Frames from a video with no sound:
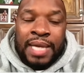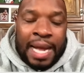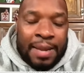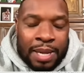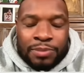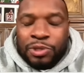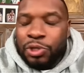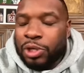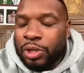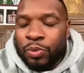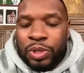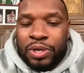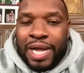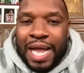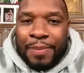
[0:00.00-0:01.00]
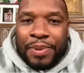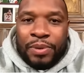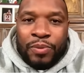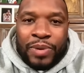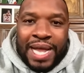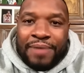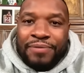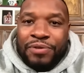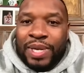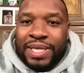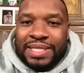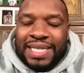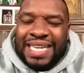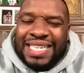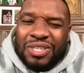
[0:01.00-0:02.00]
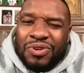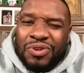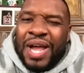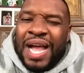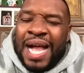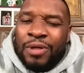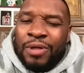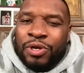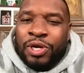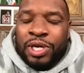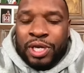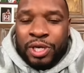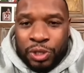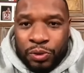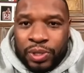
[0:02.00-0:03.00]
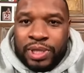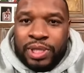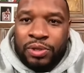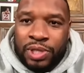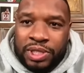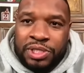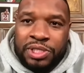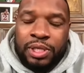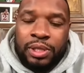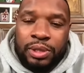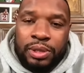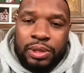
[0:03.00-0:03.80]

I'm sure it will happen. We have to wait to see. I just don't know how they're going to do it, though, this year.